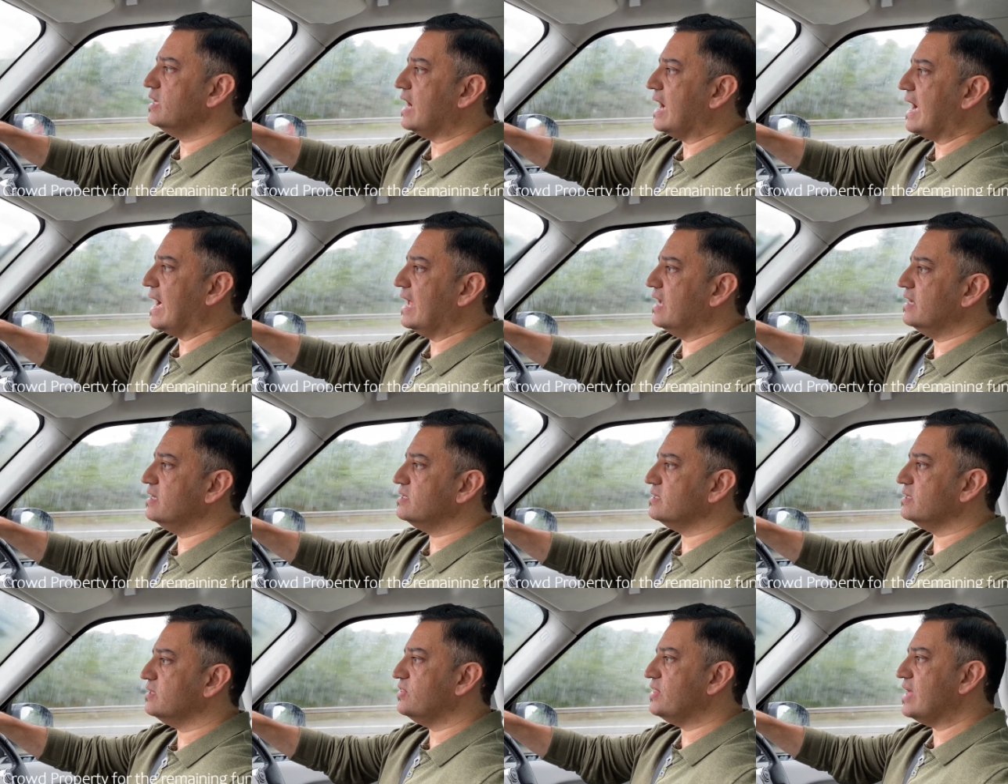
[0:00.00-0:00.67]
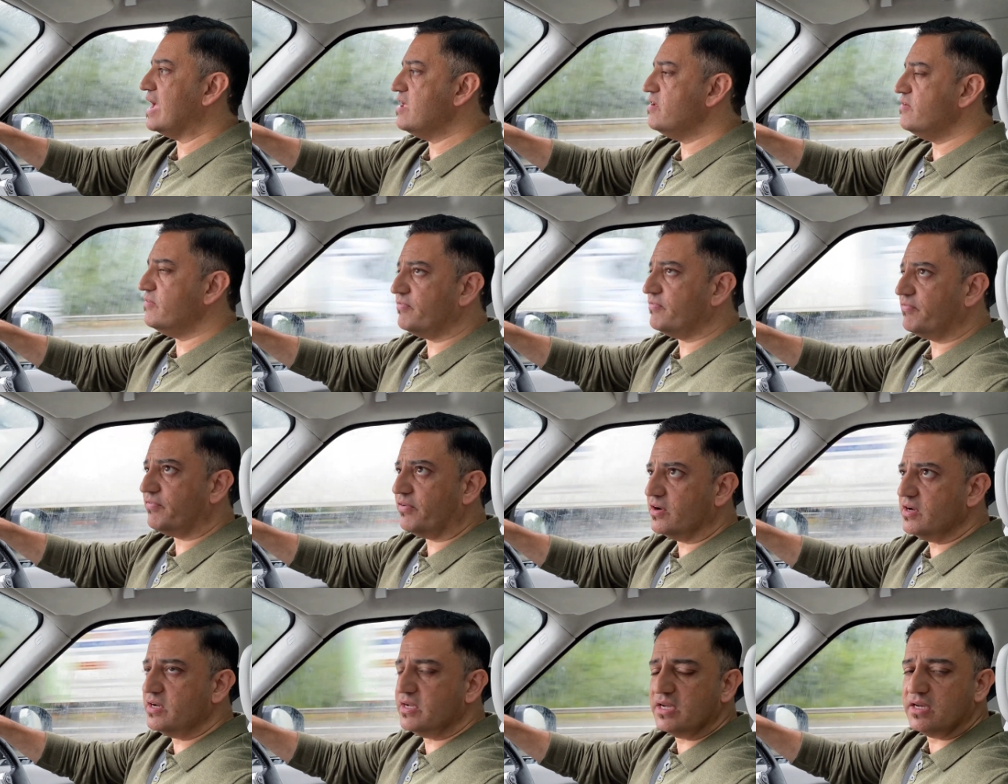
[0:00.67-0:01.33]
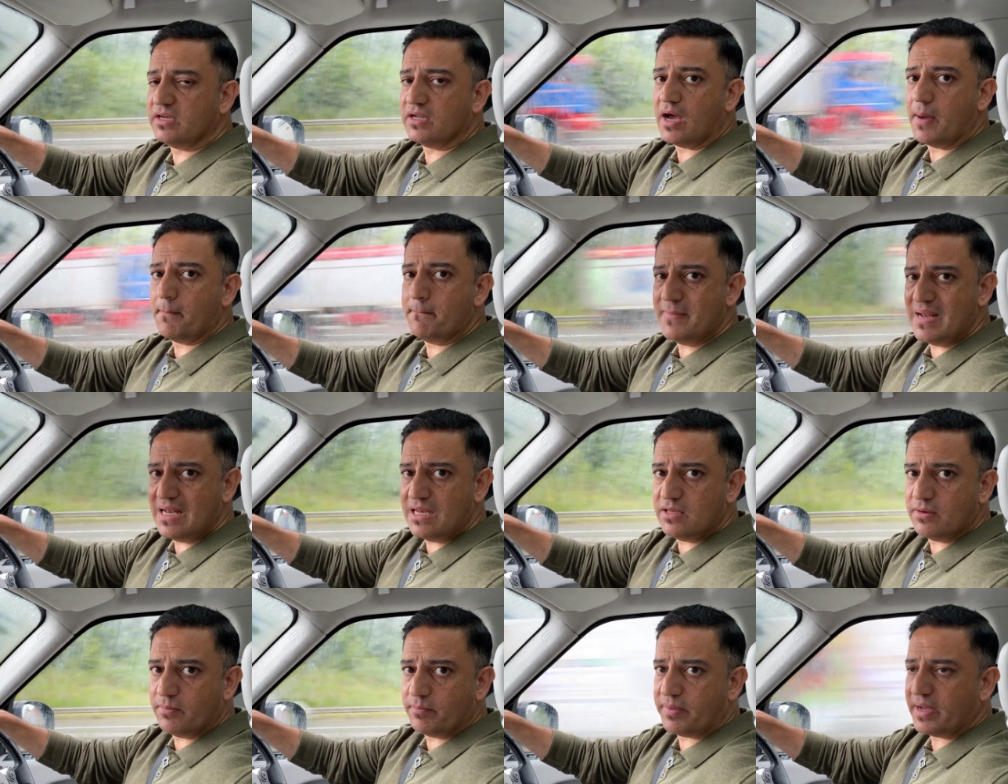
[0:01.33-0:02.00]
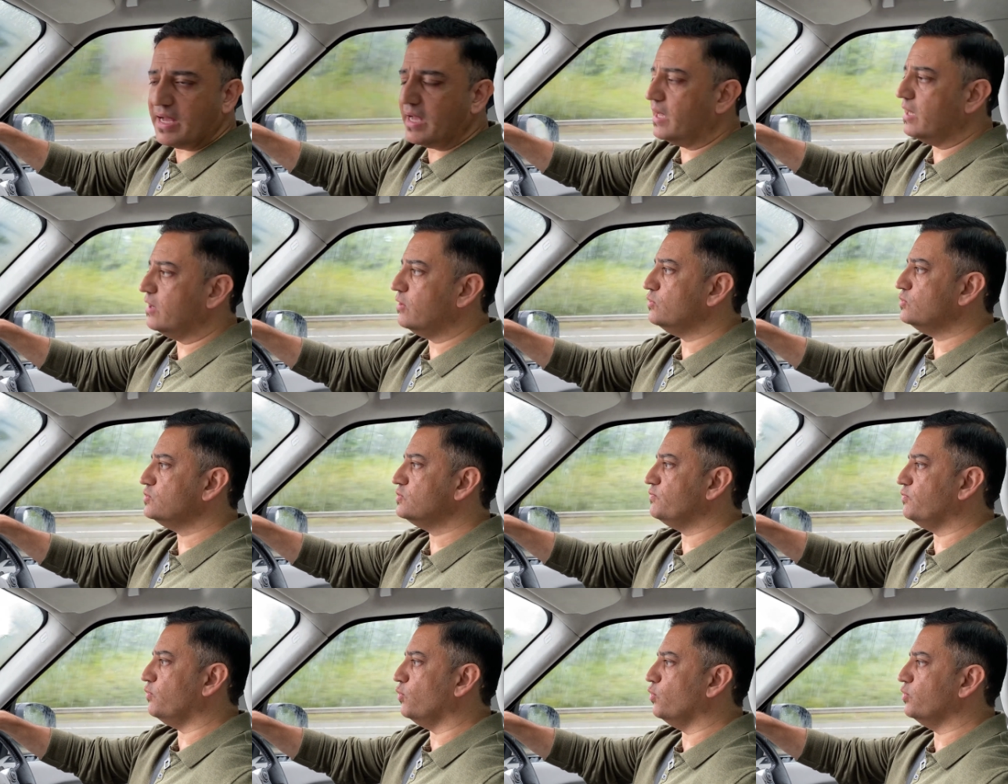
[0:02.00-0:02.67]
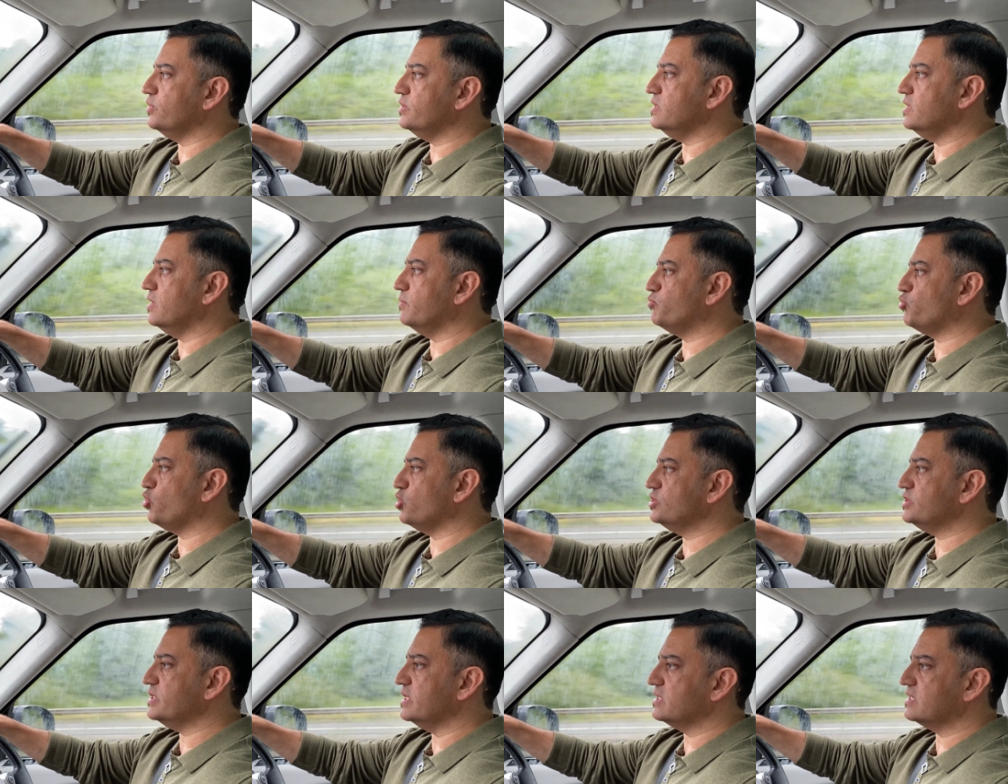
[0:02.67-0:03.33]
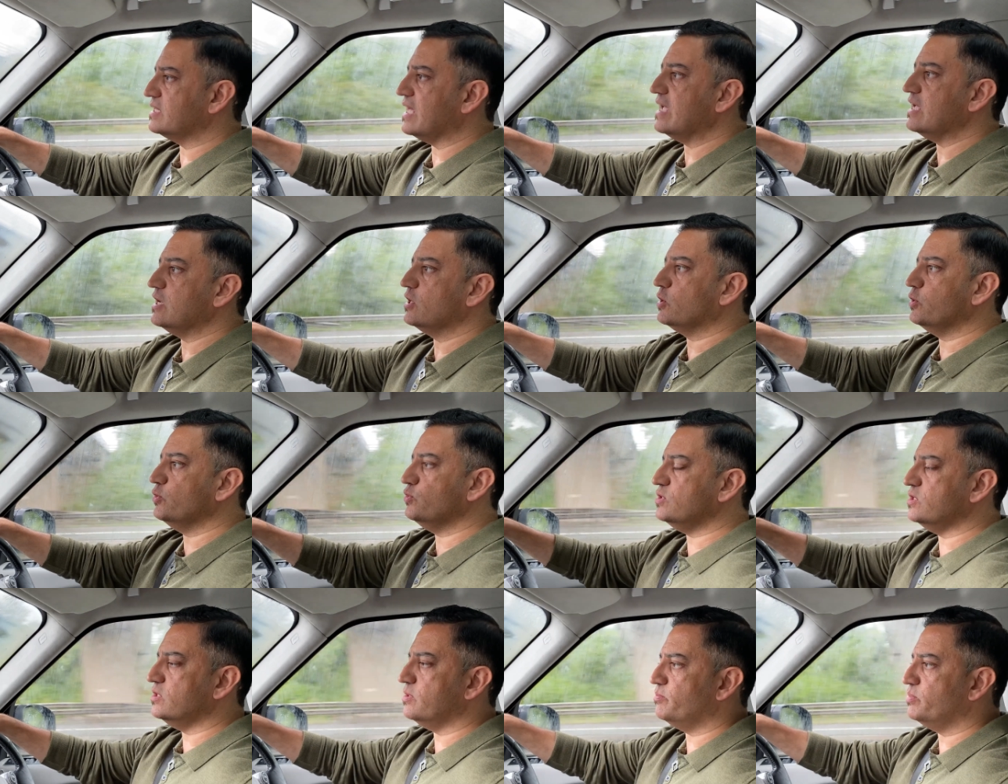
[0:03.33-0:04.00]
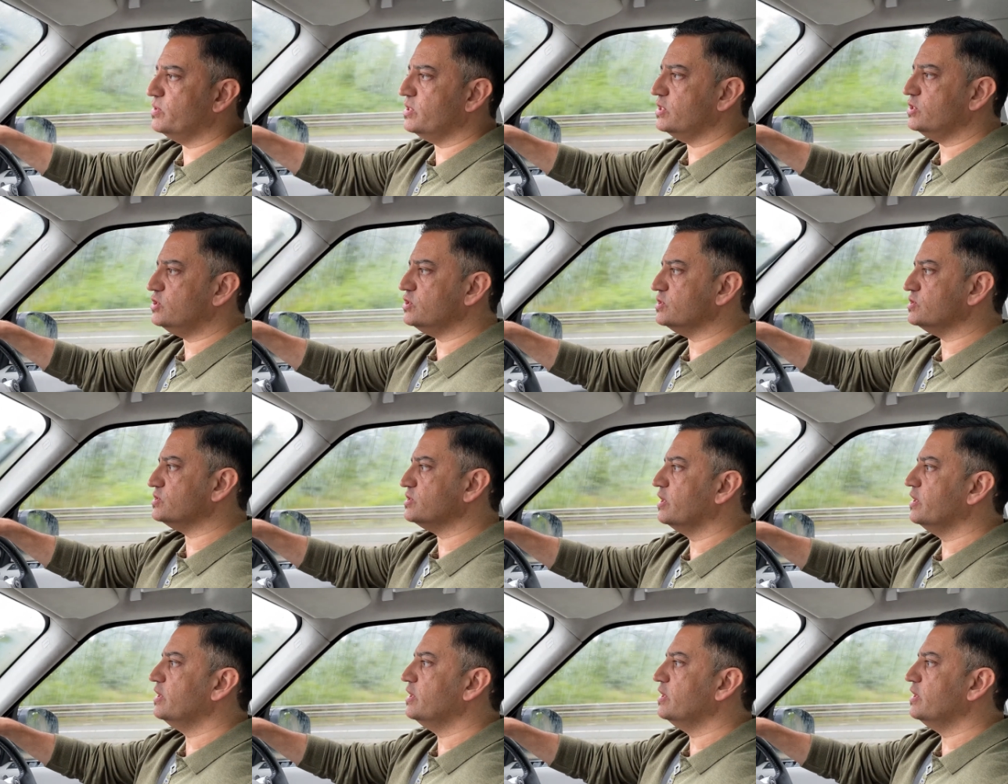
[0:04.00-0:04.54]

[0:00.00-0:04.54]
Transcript: and they funded a million pounds for the uh, project. That included the purchase.